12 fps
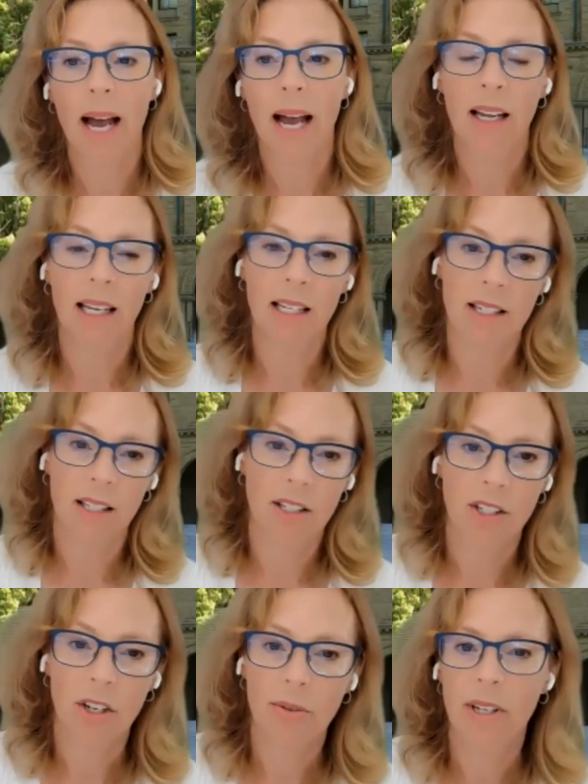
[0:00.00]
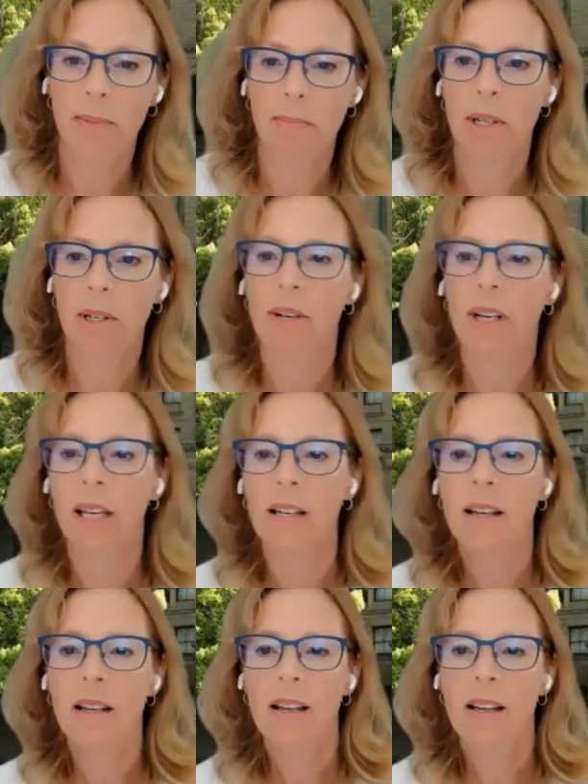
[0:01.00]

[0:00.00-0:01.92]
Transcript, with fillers: back into the Soviet period